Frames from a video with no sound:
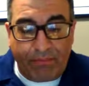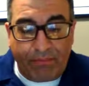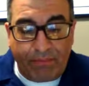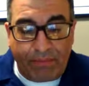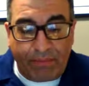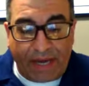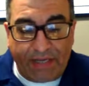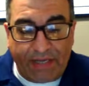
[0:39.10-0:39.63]

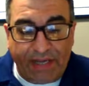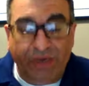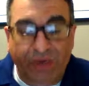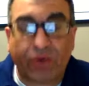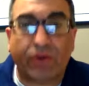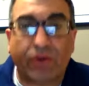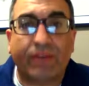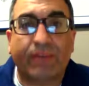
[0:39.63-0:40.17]

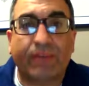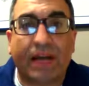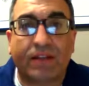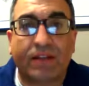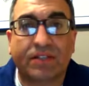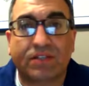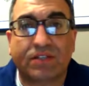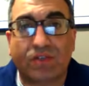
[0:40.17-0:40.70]
Bacterial
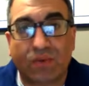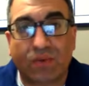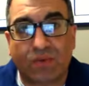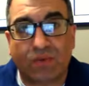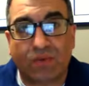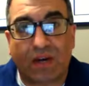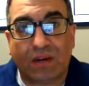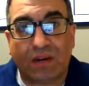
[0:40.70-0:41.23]
imbalances too
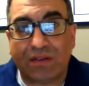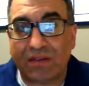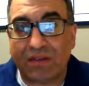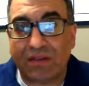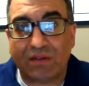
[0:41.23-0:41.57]
as well.